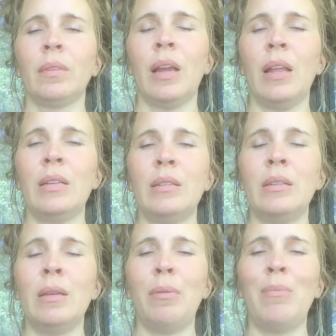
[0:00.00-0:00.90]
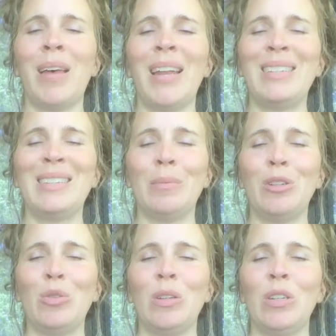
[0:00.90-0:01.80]
And the simple medicine
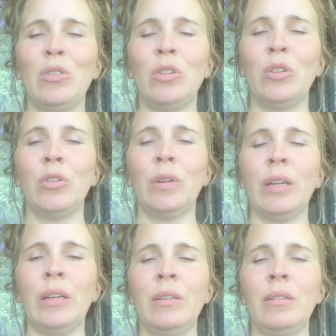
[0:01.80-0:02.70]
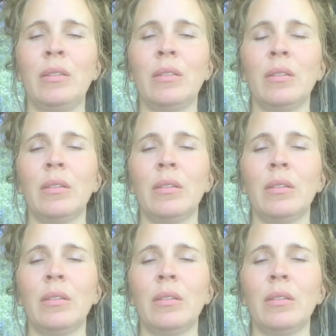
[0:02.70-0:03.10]
between you two is